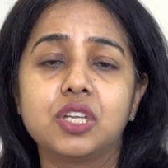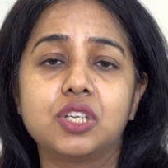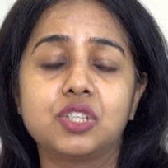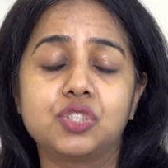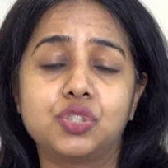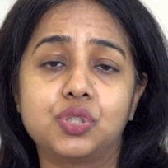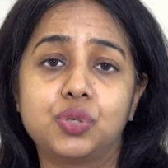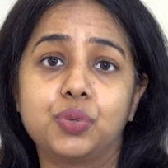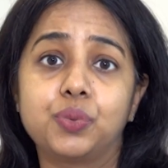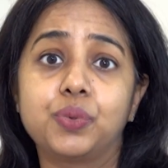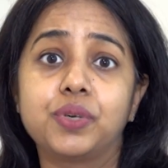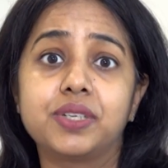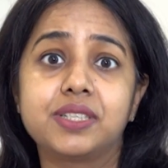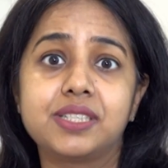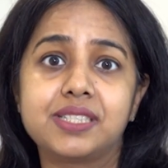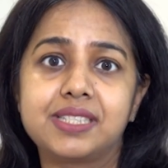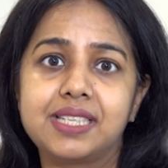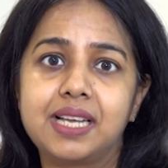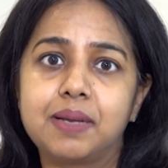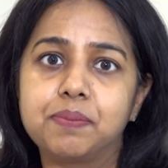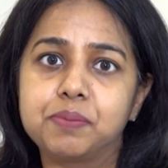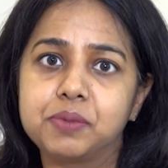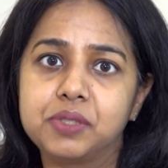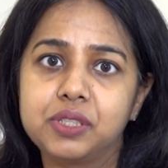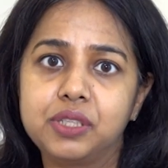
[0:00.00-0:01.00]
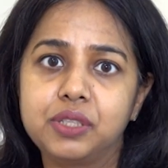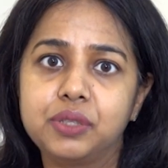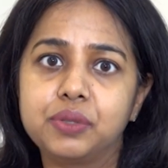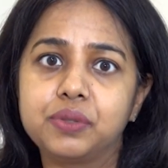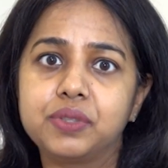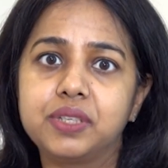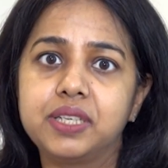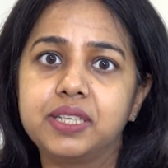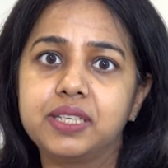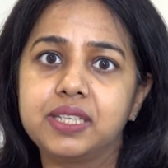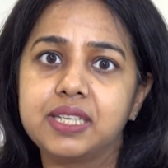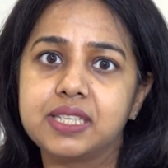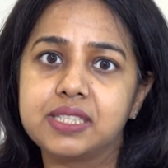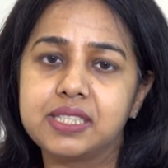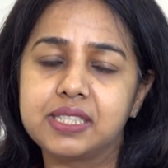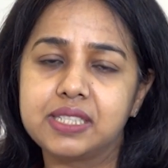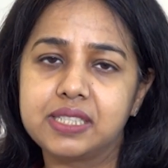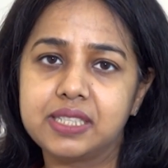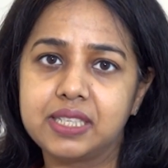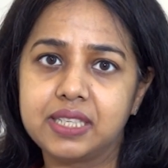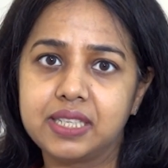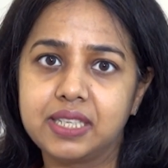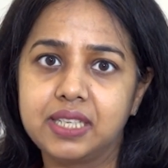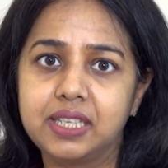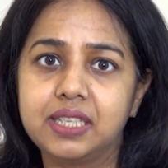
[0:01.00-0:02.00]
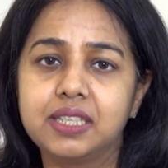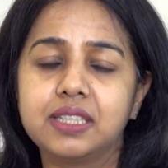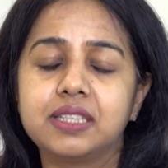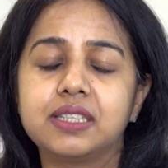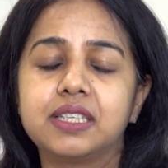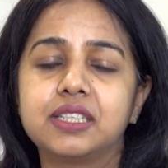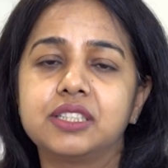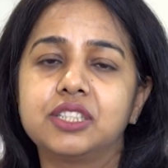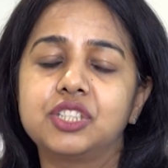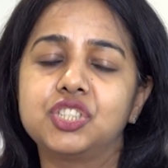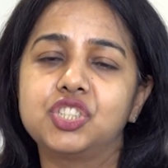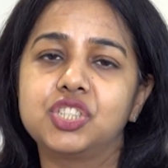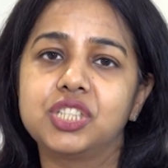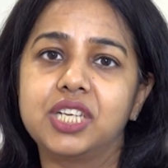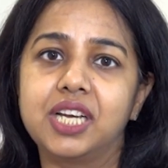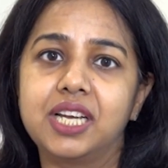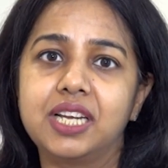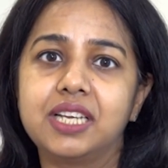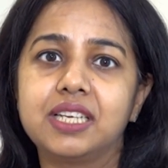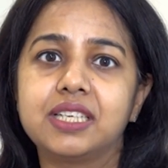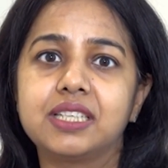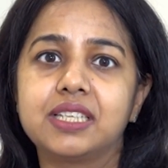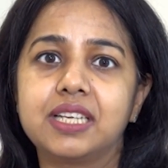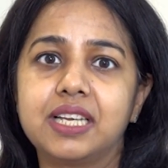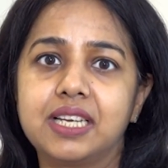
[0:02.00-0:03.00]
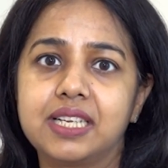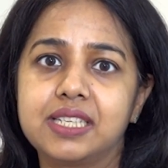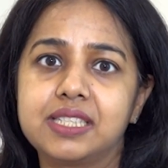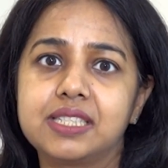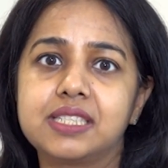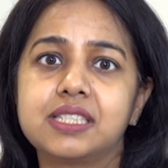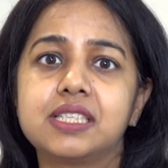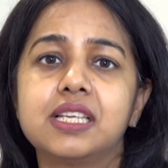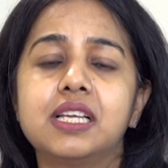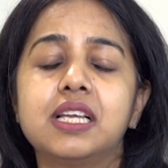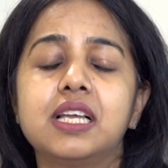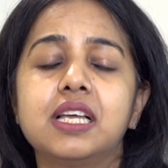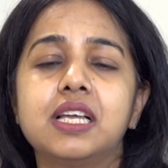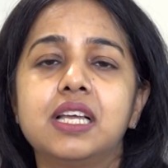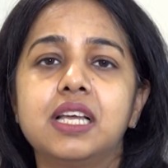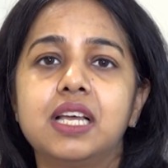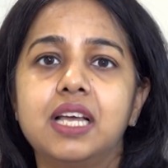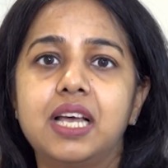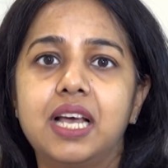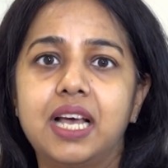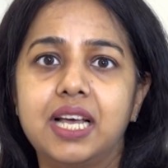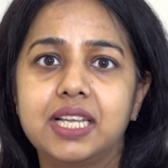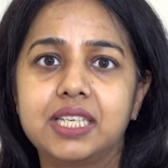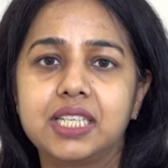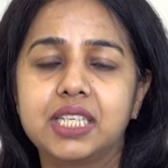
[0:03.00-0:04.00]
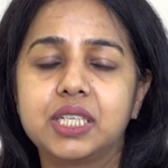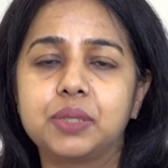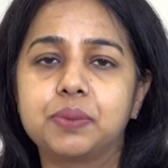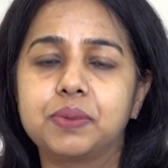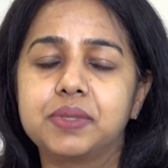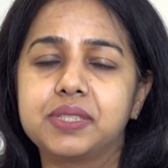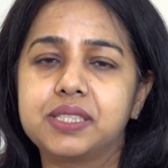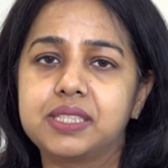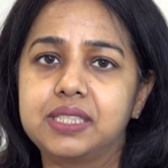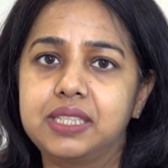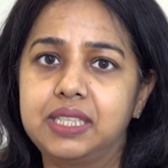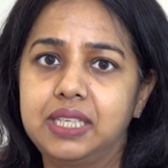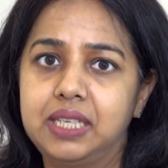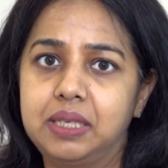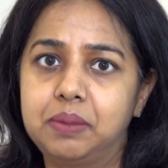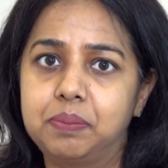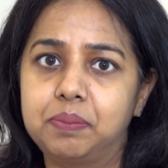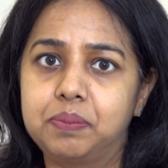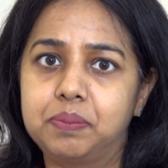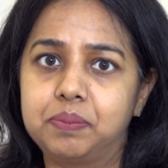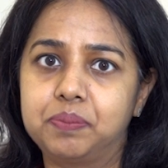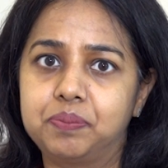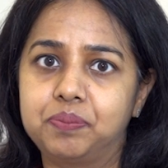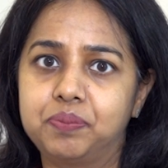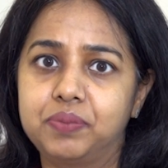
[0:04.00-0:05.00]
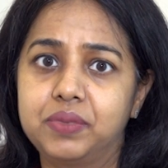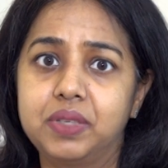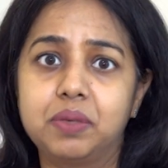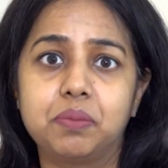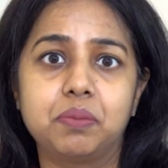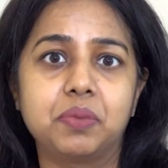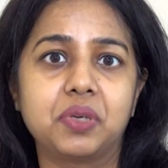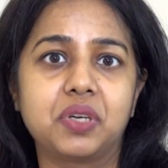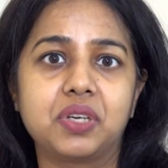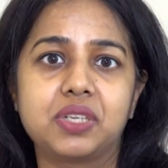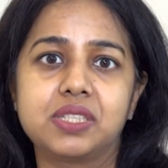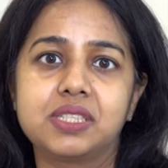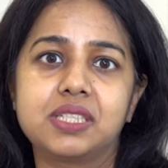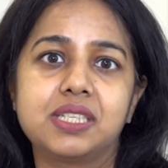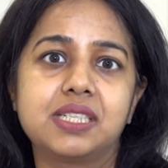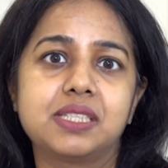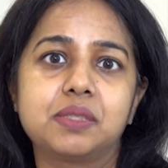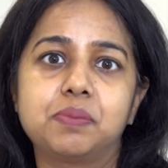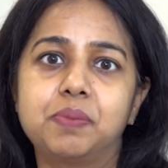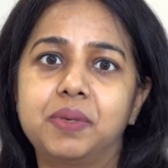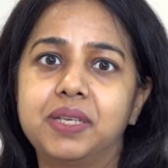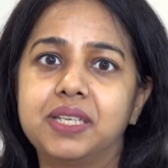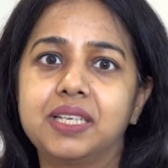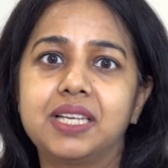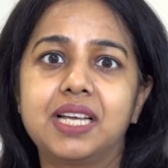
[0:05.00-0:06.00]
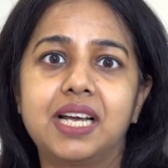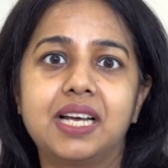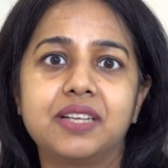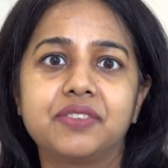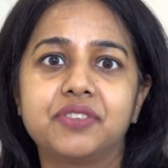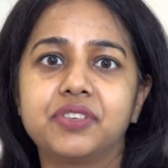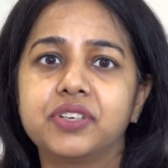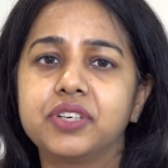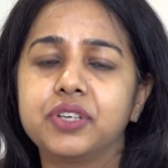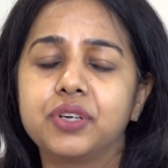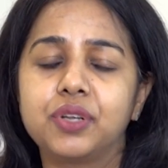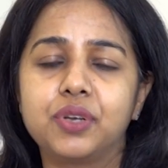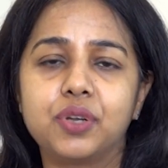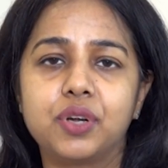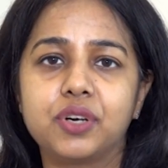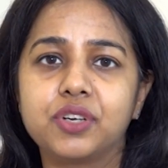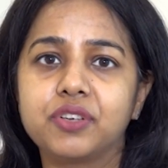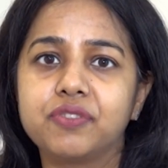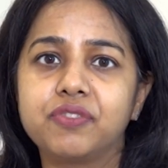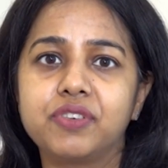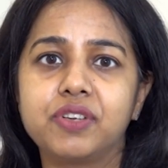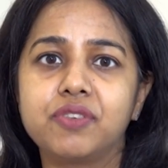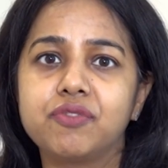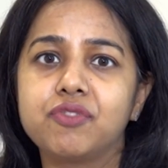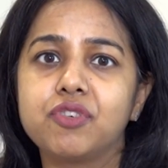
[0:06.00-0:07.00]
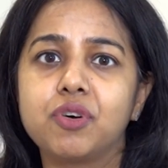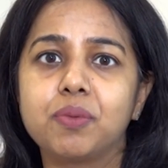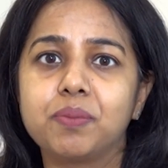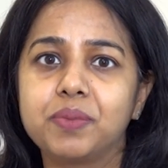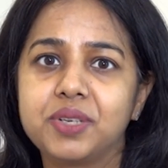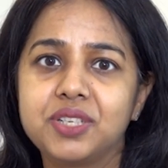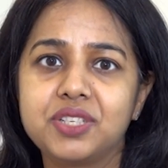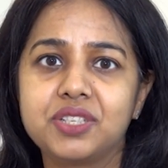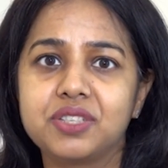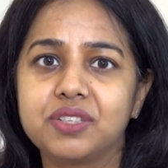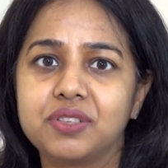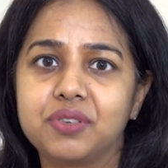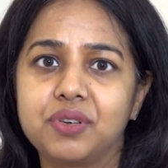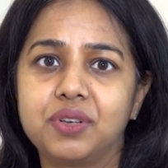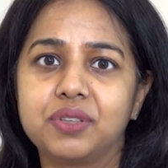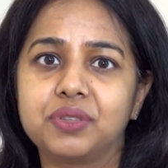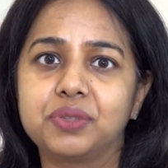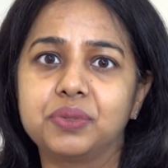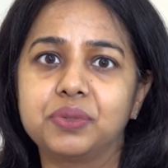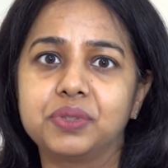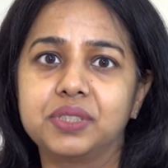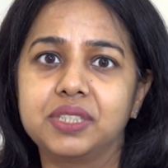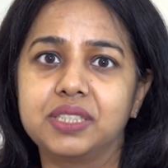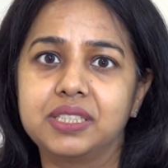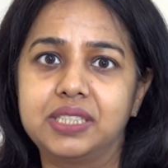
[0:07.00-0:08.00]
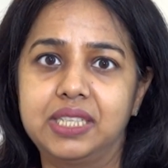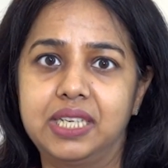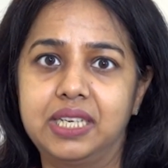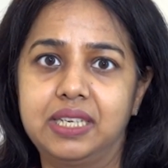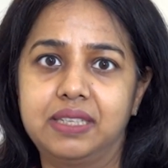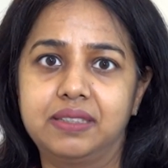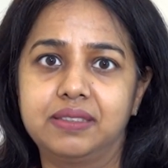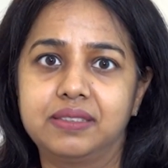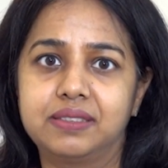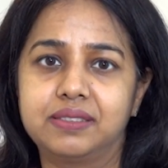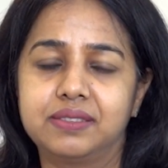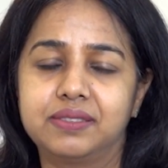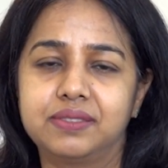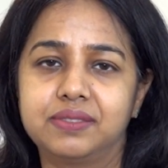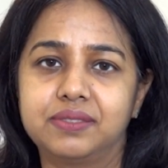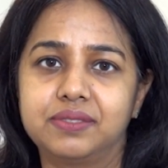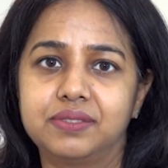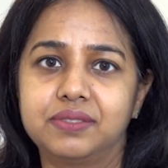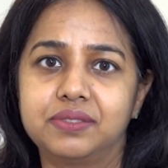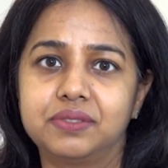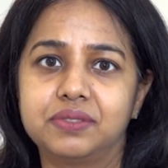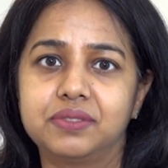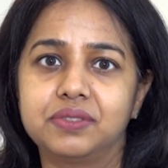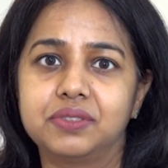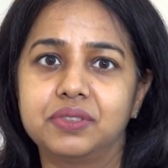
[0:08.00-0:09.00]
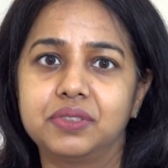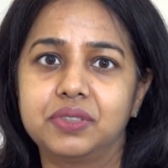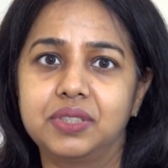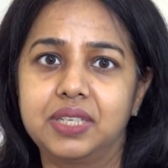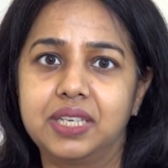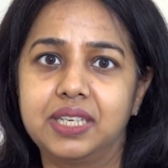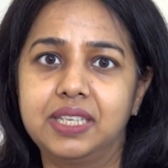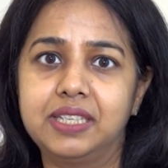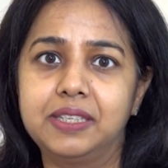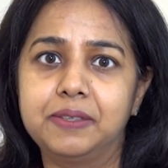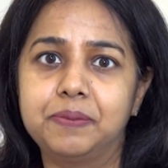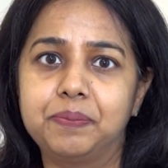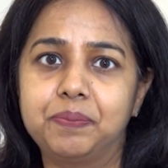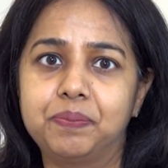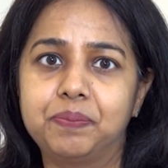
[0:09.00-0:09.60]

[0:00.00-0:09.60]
So it is absolutely necessary that the child gets adequate sleep, because he's been gathering a lot of information all through the day, right?